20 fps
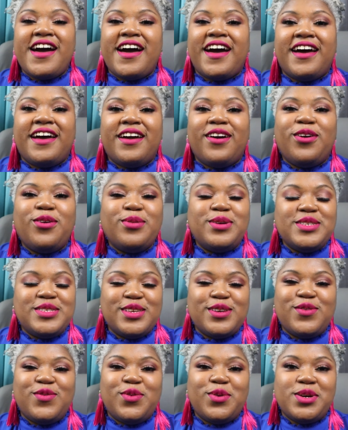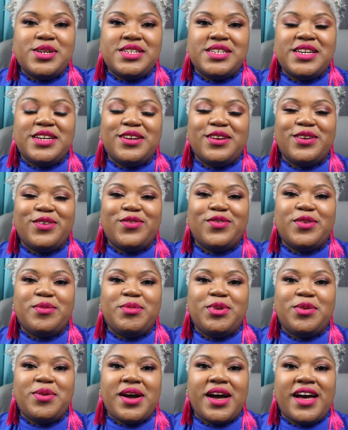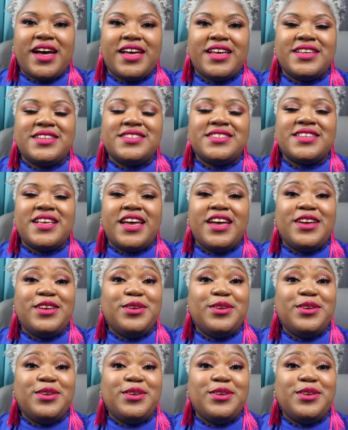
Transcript: I always look forward to hearing from you guys.